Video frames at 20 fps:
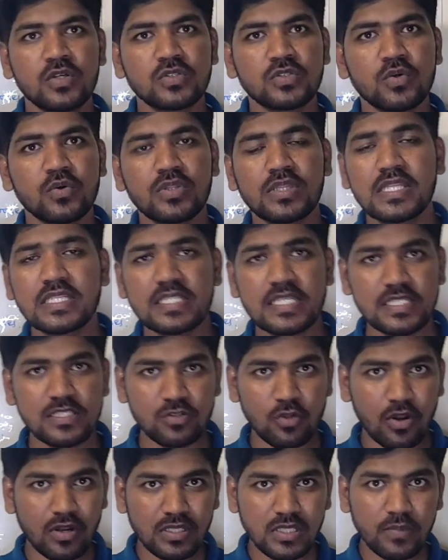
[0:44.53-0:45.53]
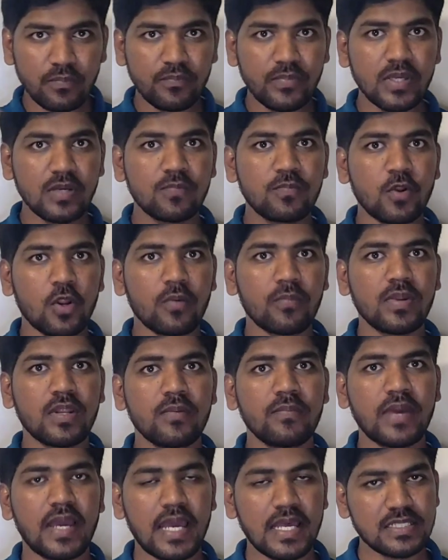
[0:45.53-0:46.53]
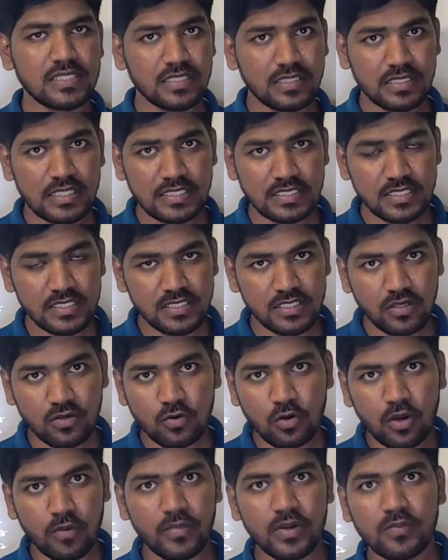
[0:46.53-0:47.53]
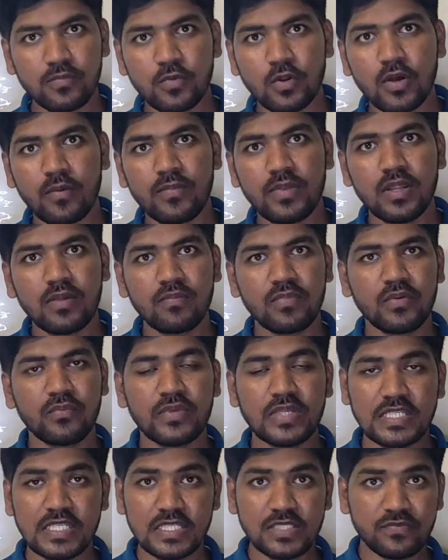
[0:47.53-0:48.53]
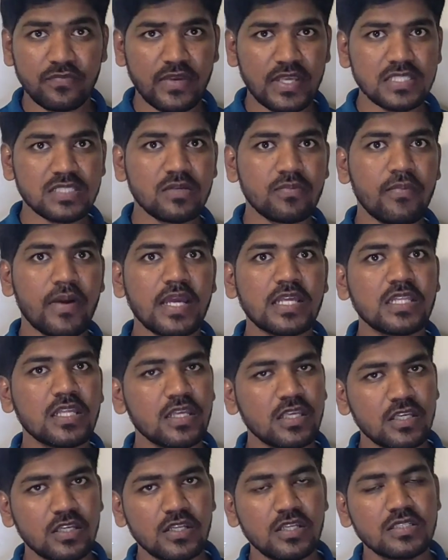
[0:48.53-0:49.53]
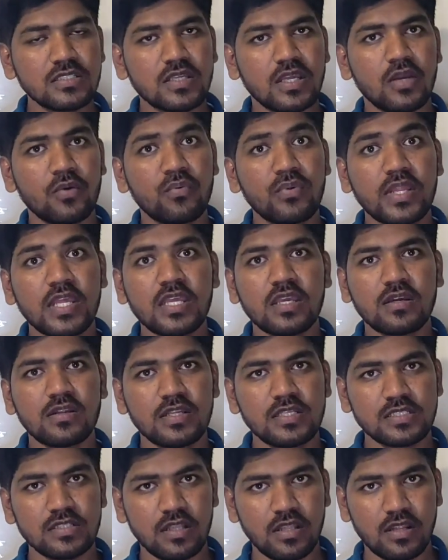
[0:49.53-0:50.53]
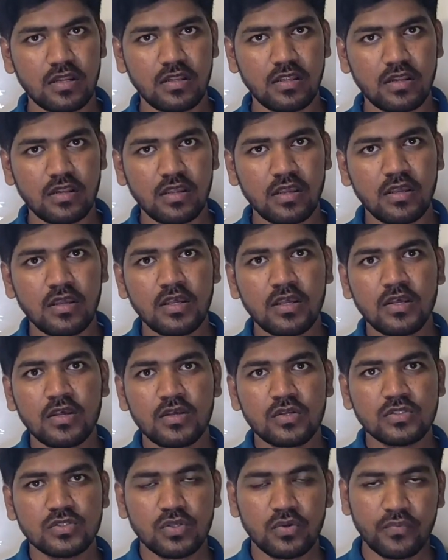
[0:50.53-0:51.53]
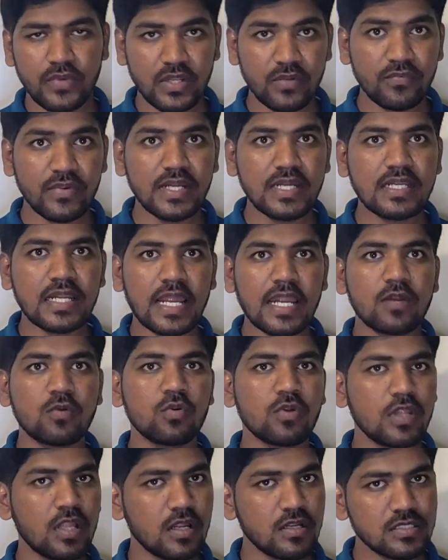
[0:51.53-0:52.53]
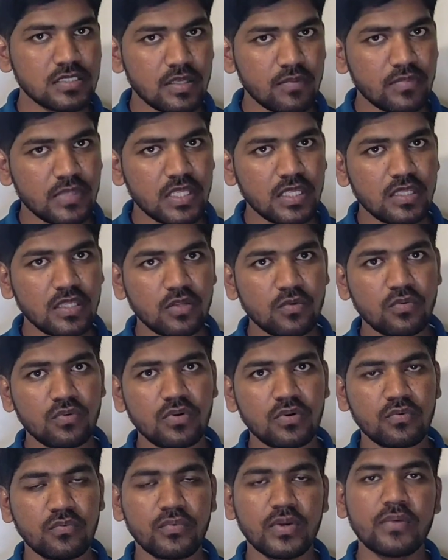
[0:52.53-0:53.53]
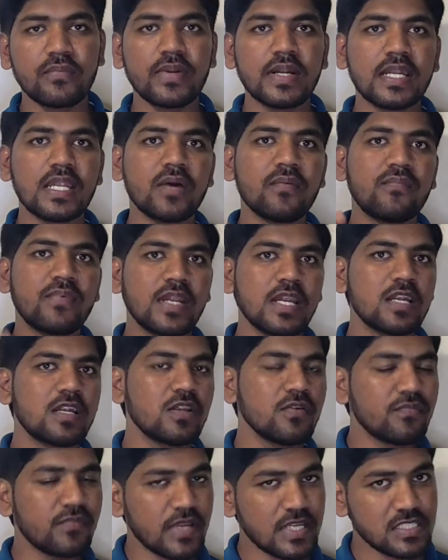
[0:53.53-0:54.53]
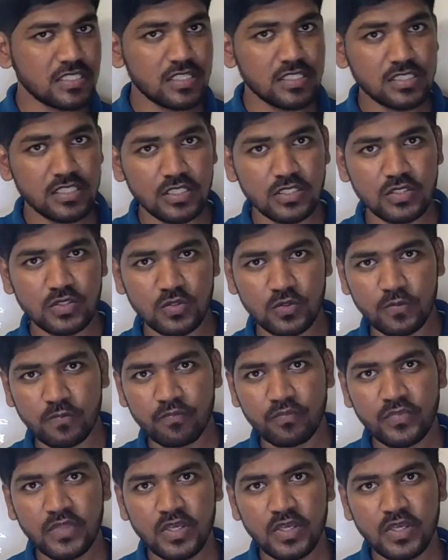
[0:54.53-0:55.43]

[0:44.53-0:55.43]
So this is not the big problem, as this is the common problem which is faced by every English learner. So when we try to learn something new, we will definitely face this issue.